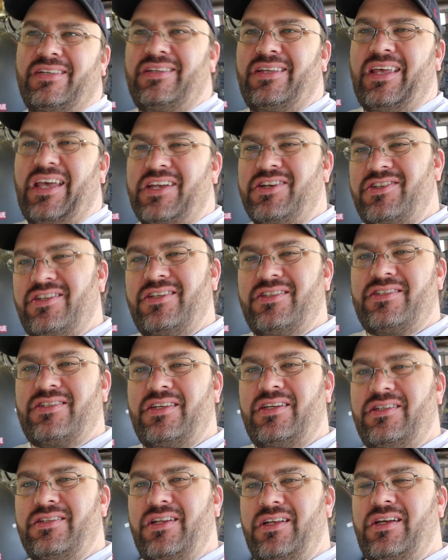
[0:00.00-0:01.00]
occasionally a
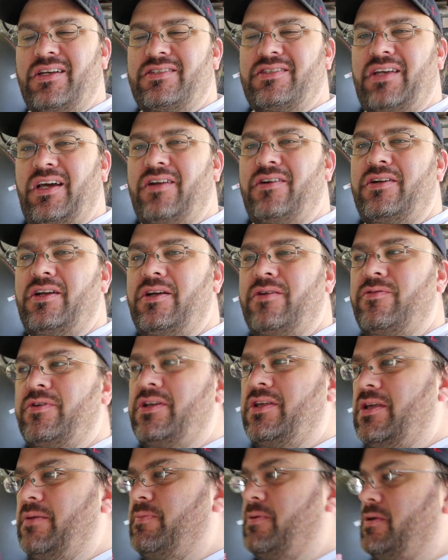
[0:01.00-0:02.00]
Saturday we
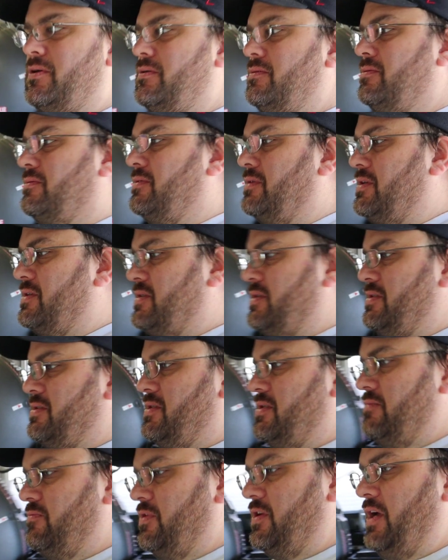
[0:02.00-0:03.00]
keep our
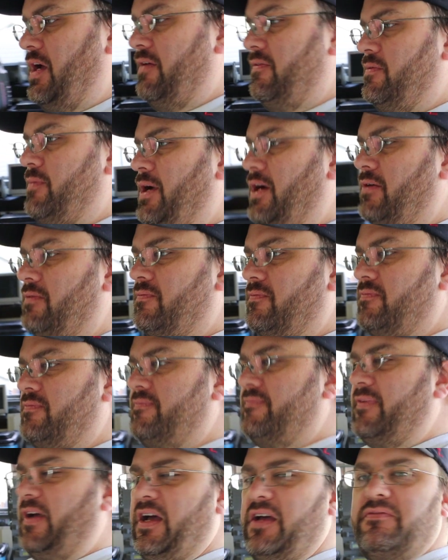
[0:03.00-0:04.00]
distance and we have about
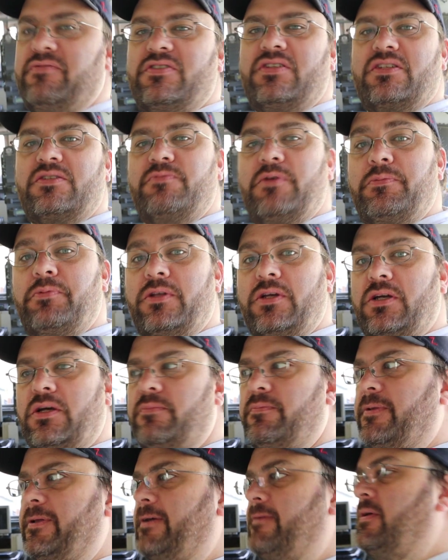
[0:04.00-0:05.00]
5-6 people that
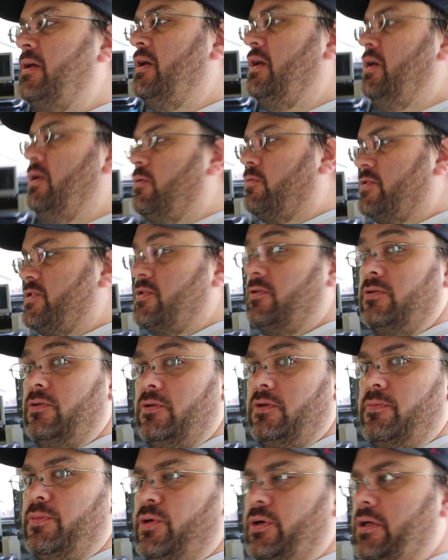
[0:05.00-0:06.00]
come play. We're still
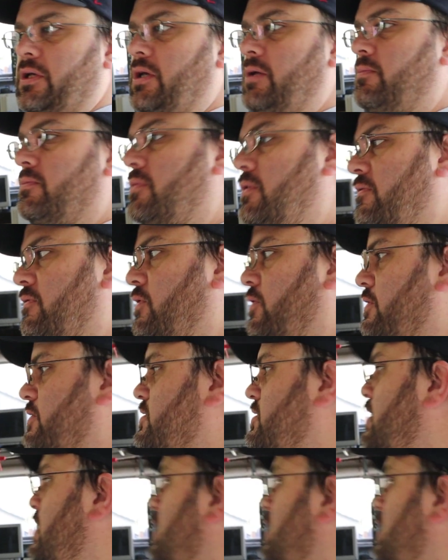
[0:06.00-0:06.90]
doing the board game, of course.